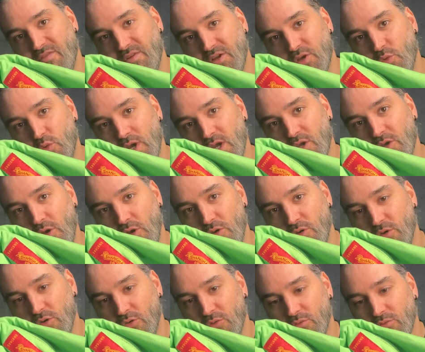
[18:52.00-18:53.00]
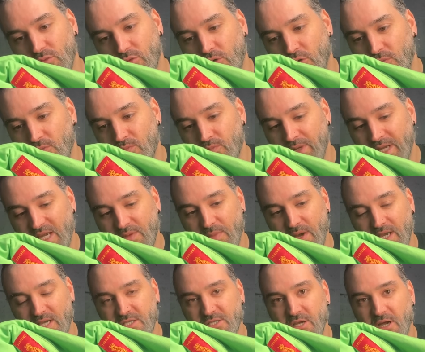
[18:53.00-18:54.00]
it a quick Google or
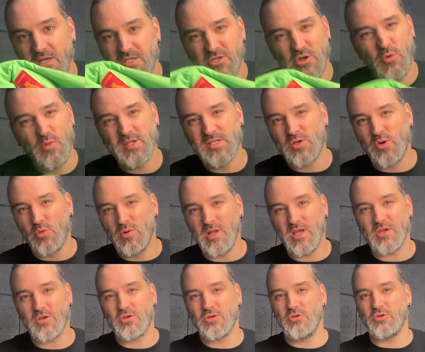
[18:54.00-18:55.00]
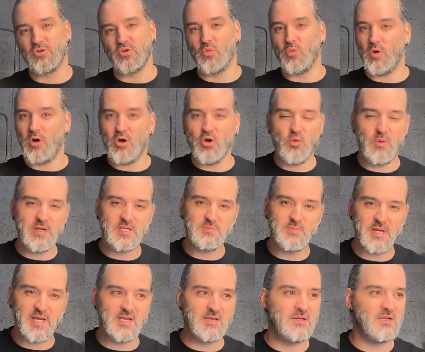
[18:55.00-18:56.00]
eBay search, I always call it a Google. I always
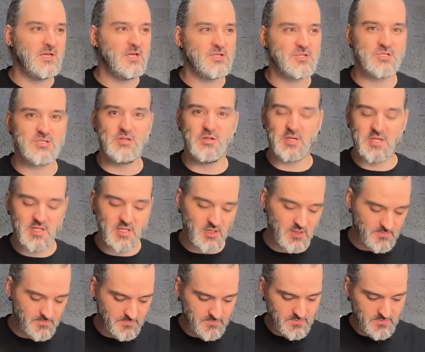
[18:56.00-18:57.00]
mean just look it up.